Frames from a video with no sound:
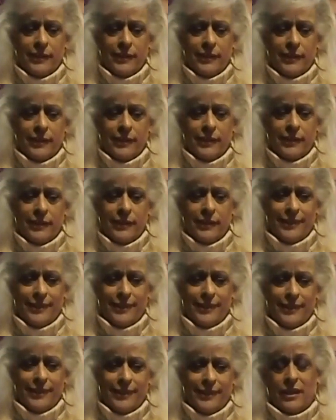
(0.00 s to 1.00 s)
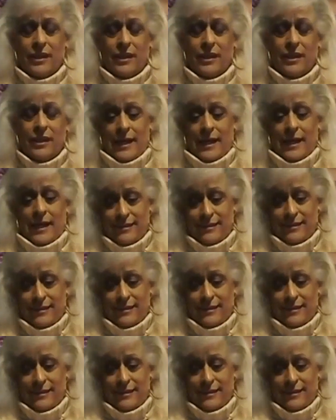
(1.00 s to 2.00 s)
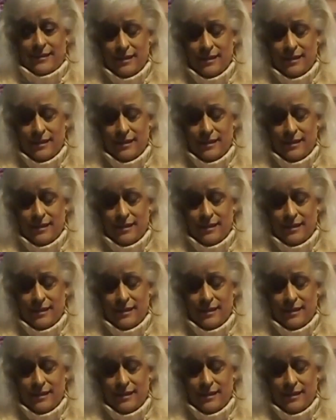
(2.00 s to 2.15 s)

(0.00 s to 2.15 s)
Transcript: but I was told